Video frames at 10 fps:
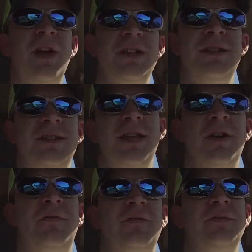found
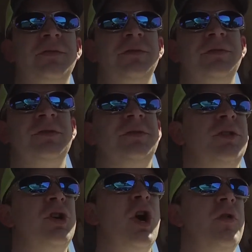yourself
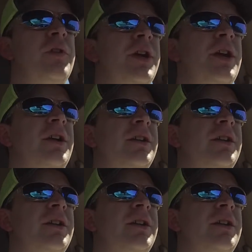over here,